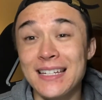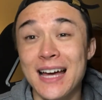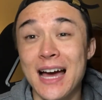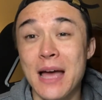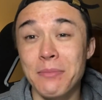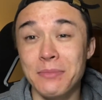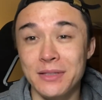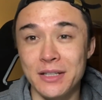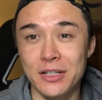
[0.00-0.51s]

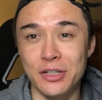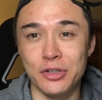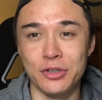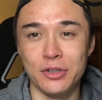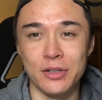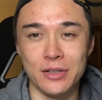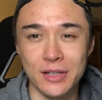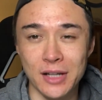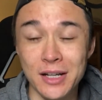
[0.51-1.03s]
times
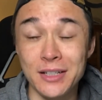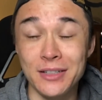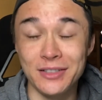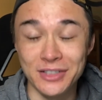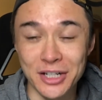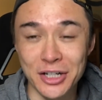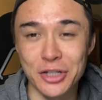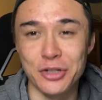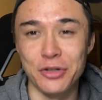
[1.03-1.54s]

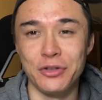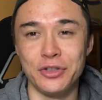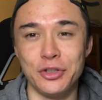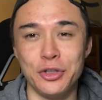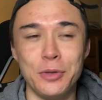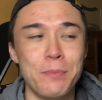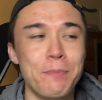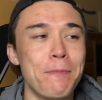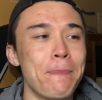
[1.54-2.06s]
digital
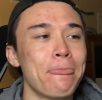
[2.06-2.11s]
zoom.